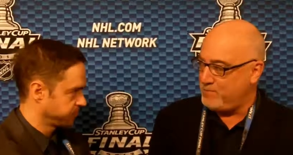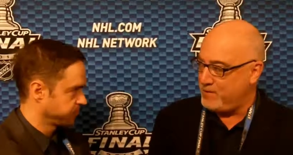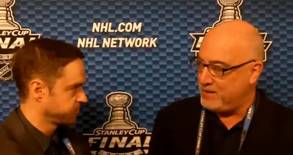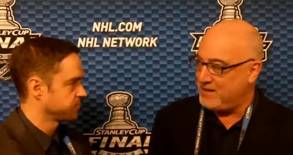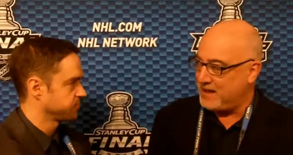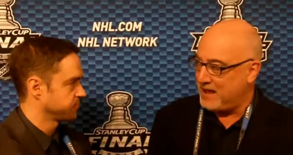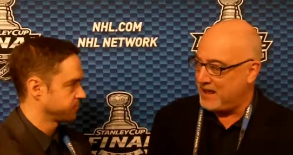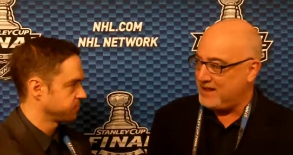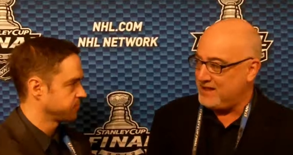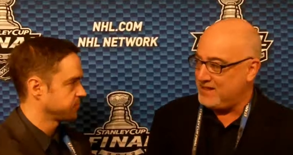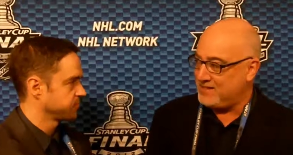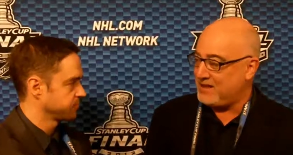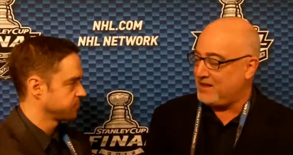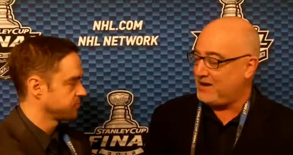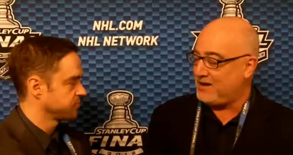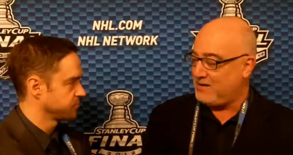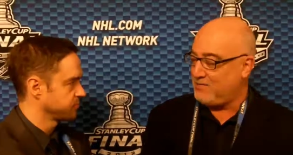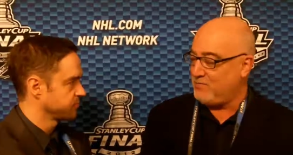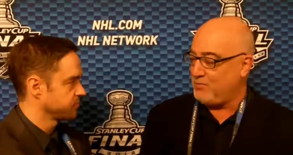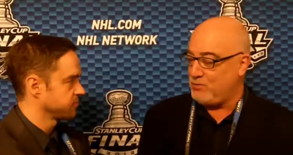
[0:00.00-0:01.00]
Speaker 1: their big guy.
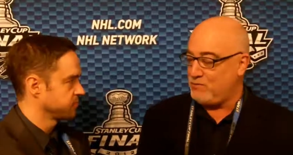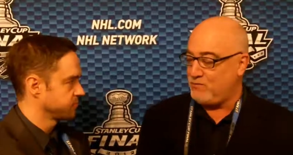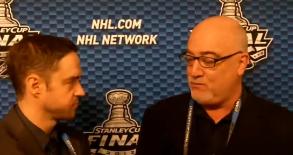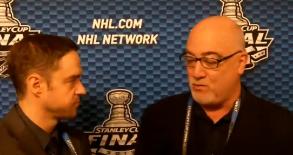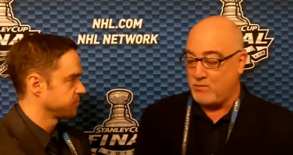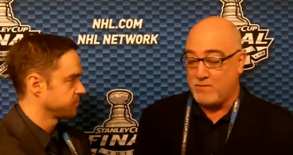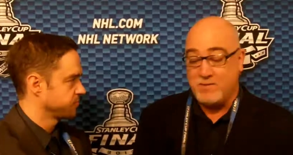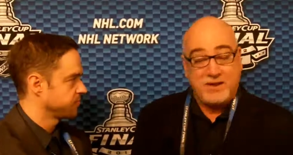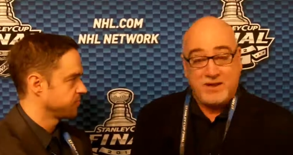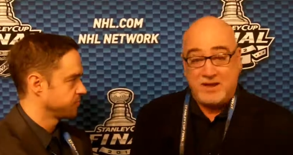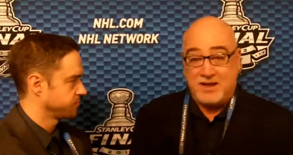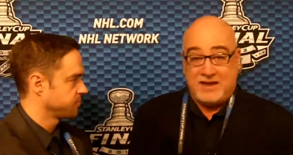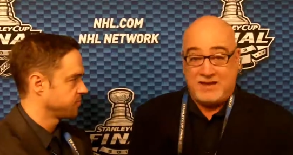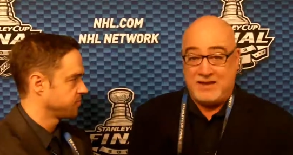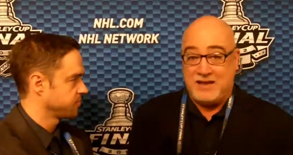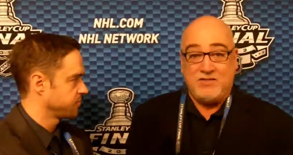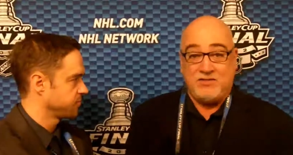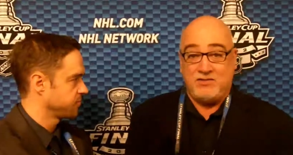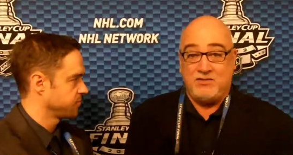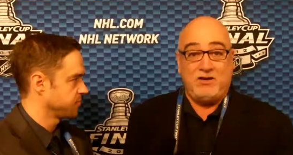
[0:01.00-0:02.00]
He's got to come through for him.
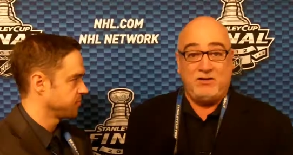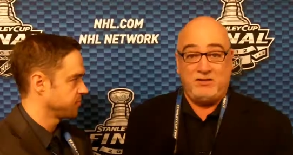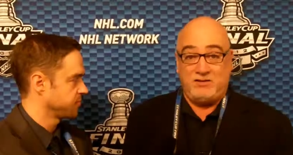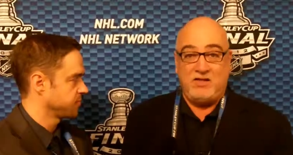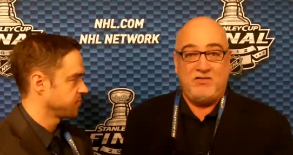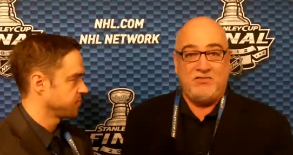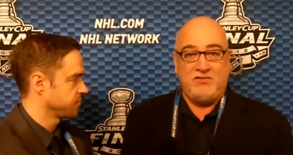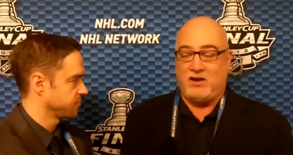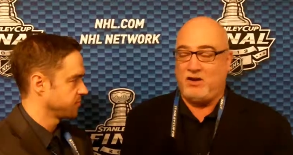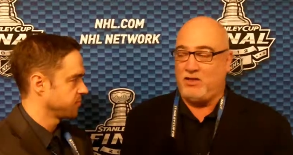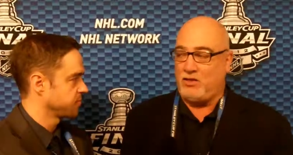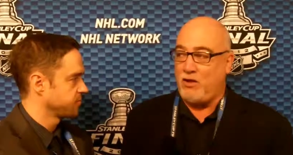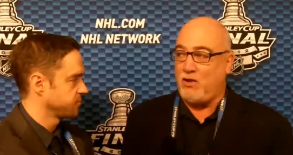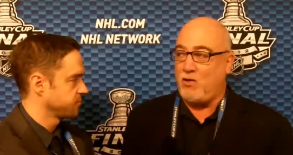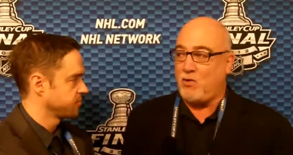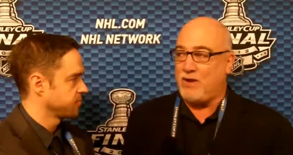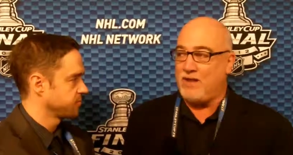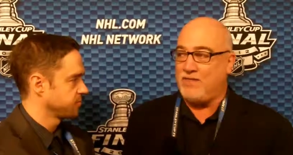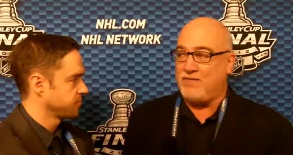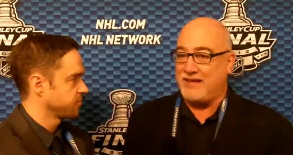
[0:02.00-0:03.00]
He hasn't done, he hasn't done it
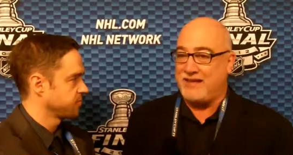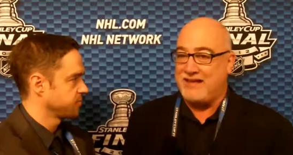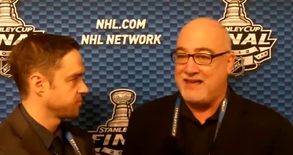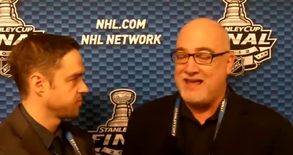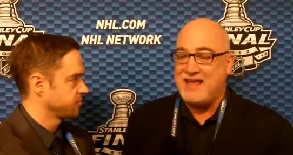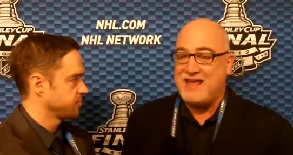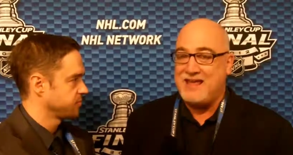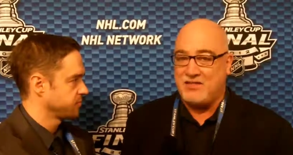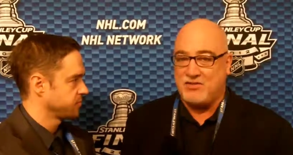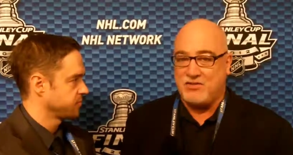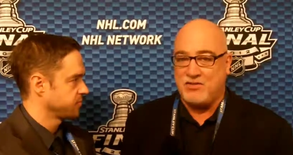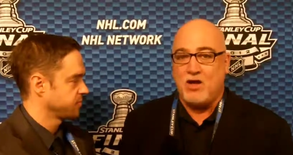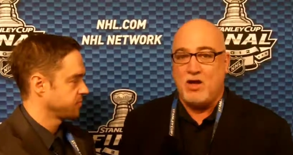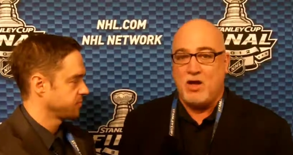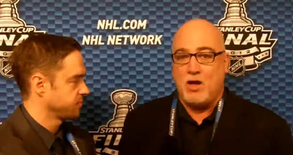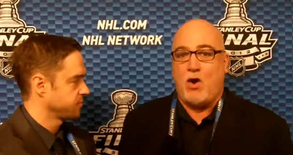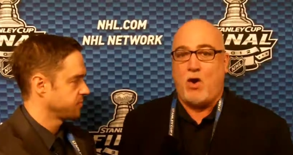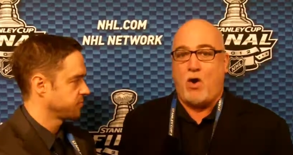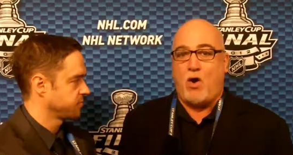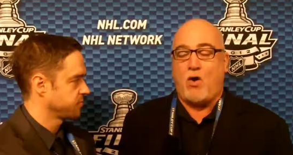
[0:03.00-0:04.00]
all, whereas the
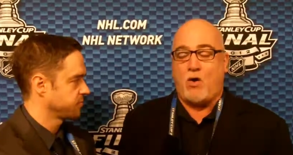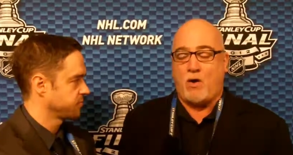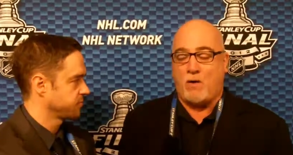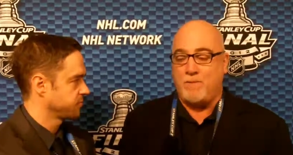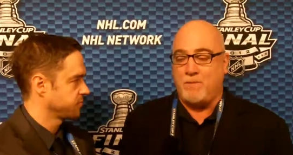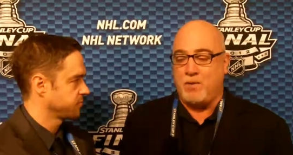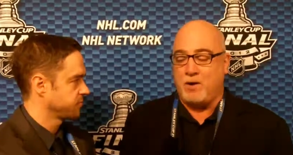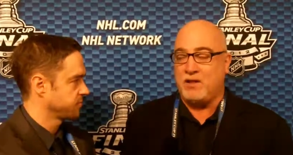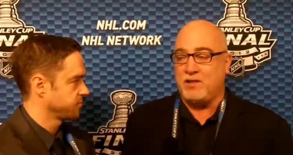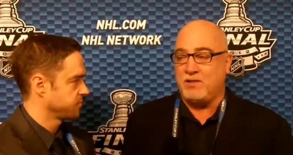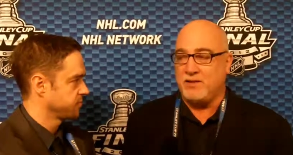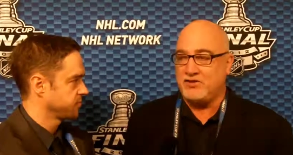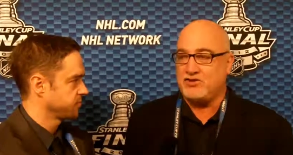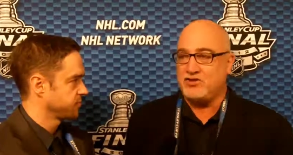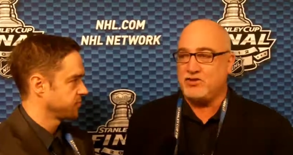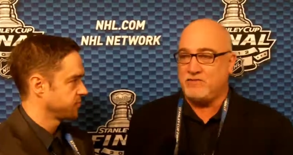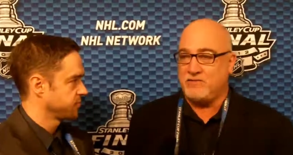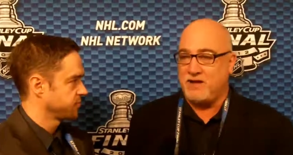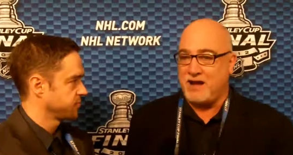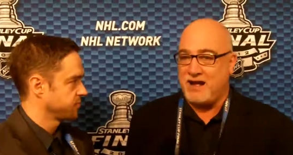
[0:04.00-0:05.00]
Kings are a
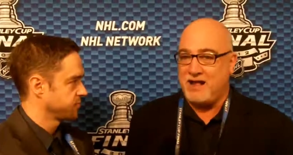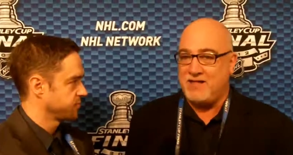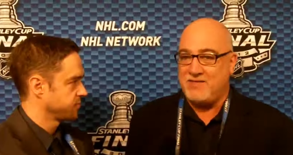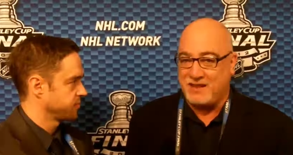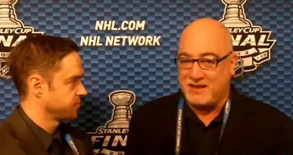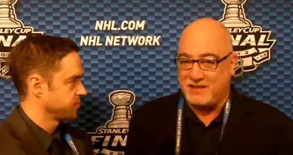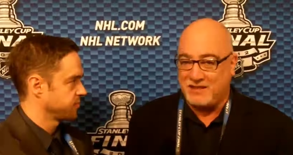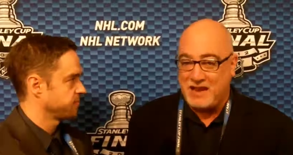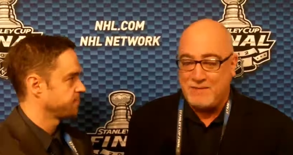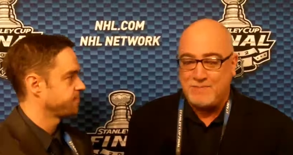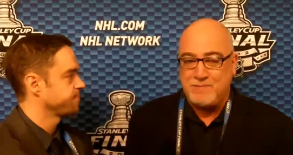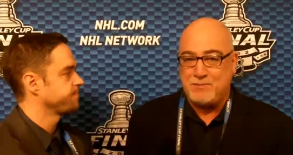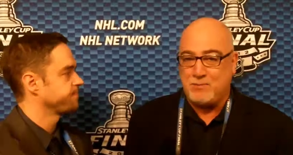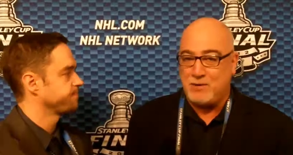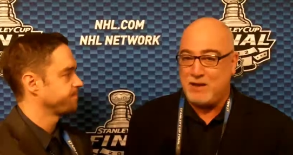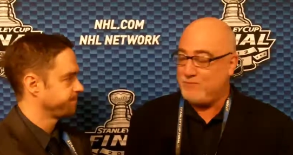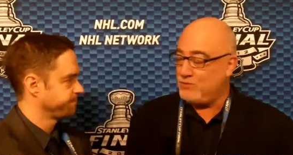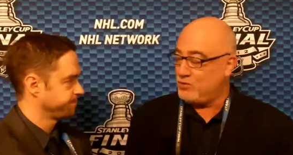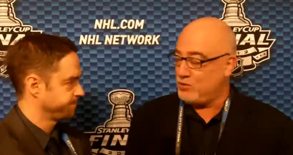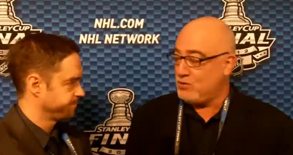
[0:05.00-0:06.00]
collection of guys that a lot of
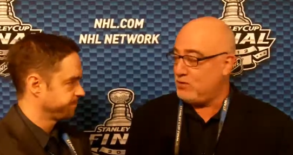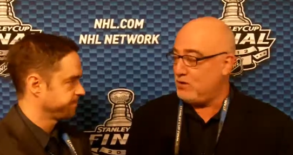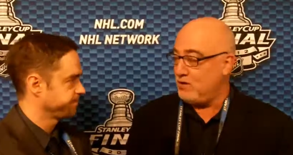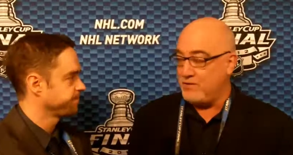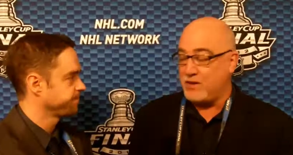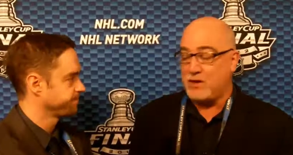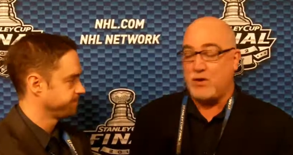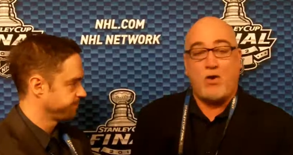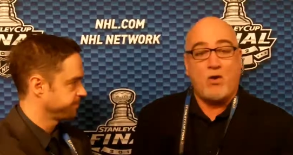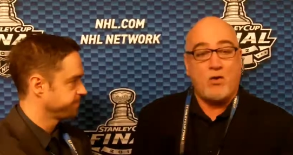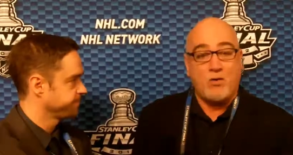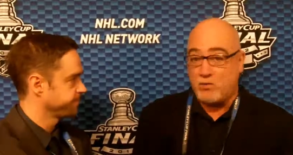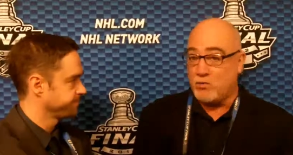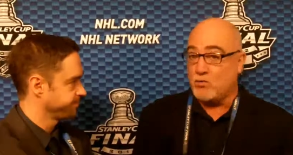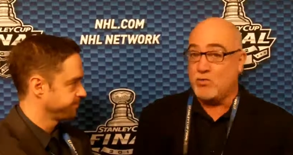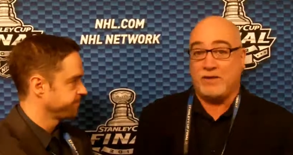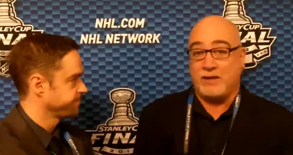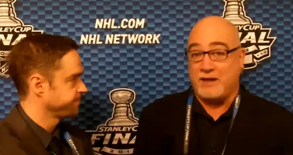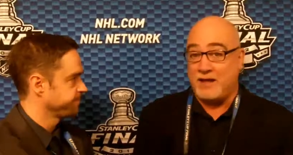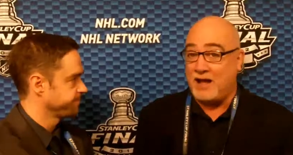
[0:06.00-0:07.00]
people haven't heard of that
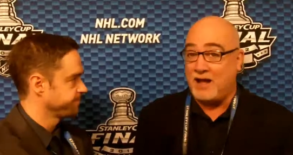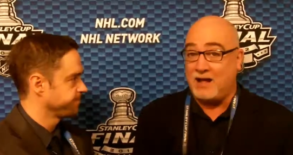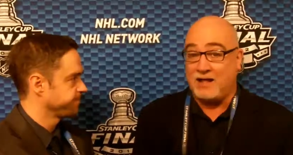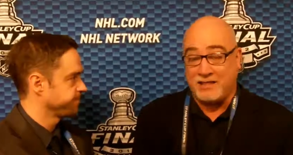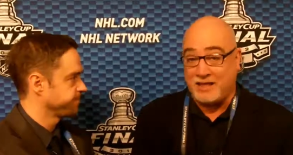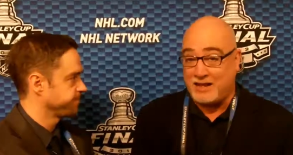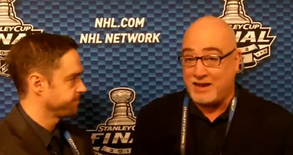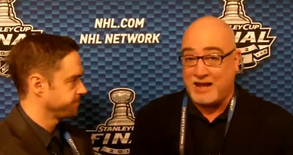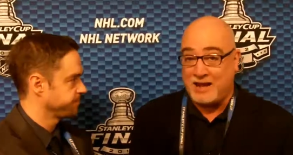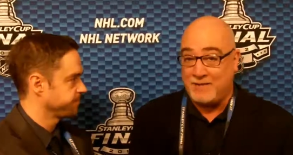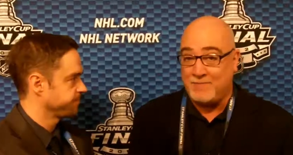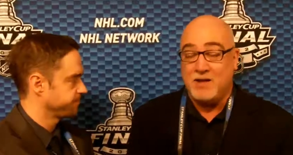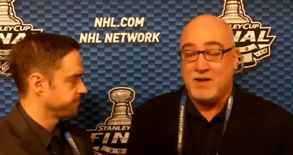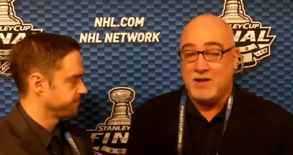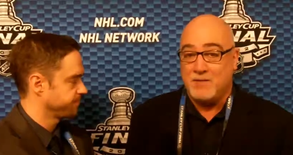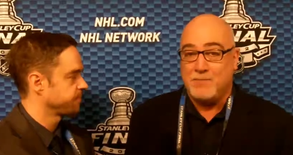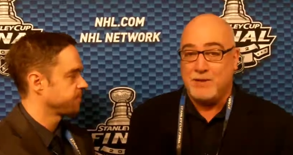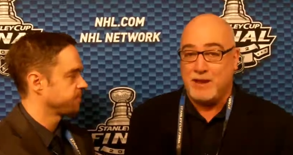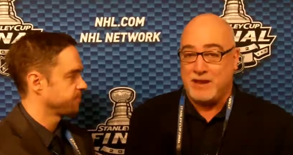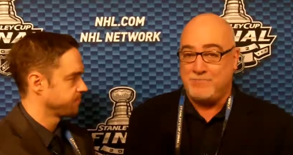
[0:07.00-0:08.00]
aren't really a lot of high
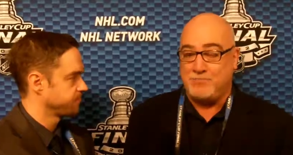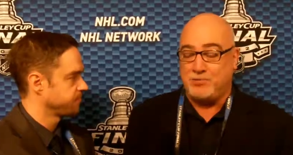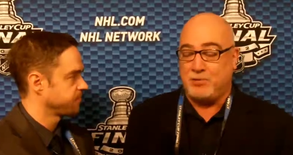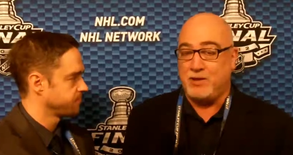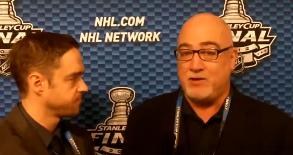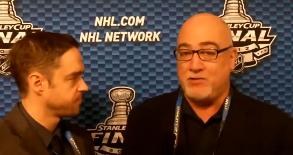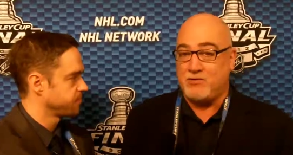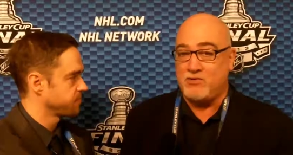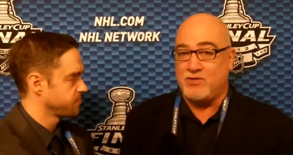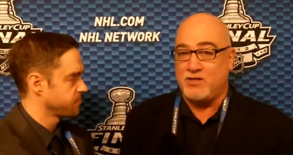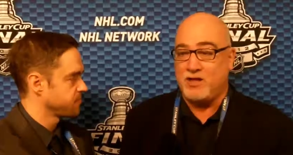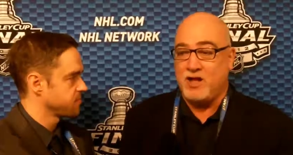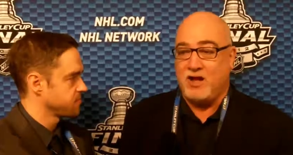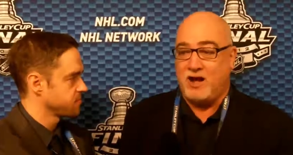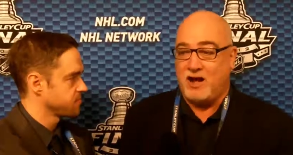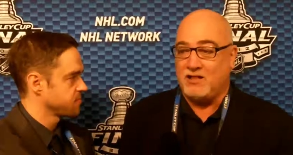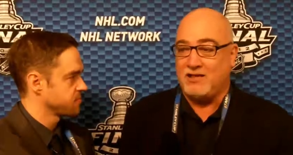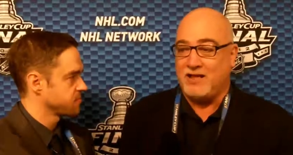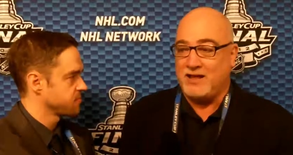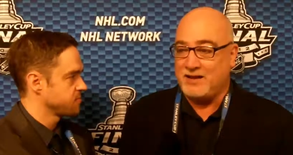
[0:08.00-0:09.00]
paid players,
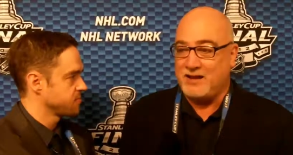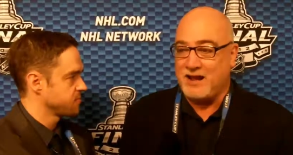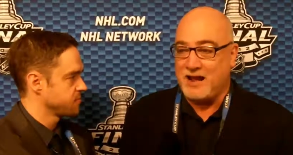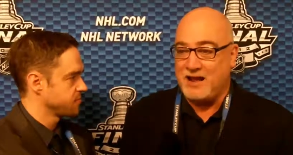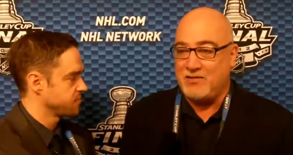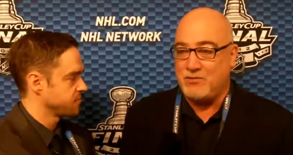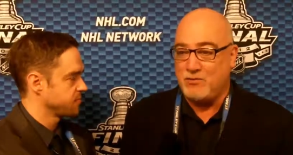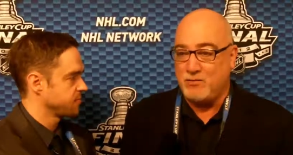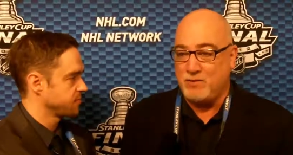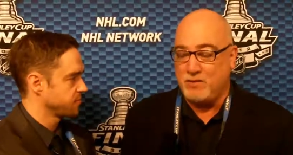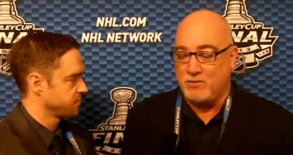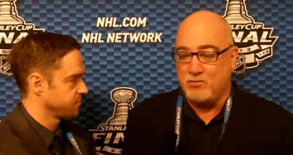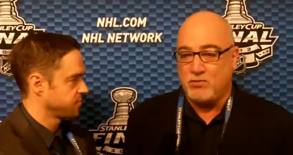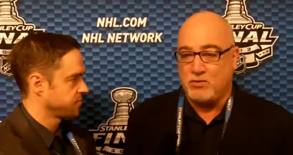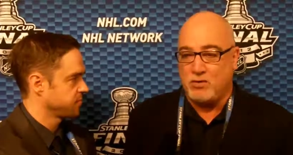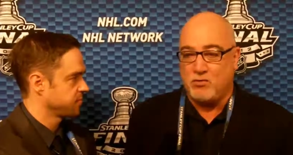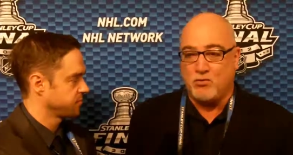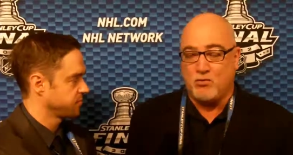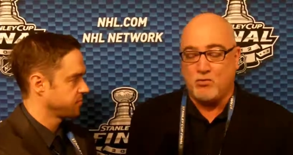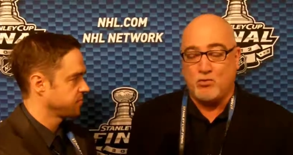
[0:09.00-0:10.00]
a lot of guys who've
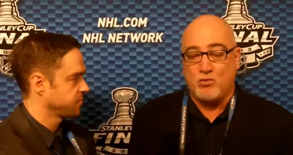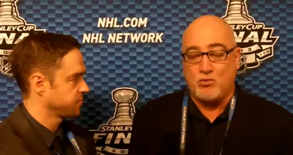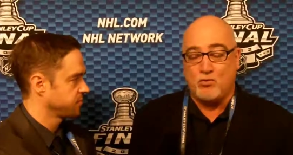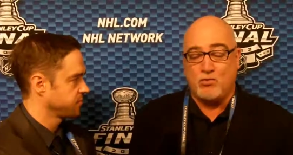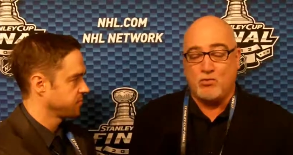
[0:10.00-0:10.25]
been you know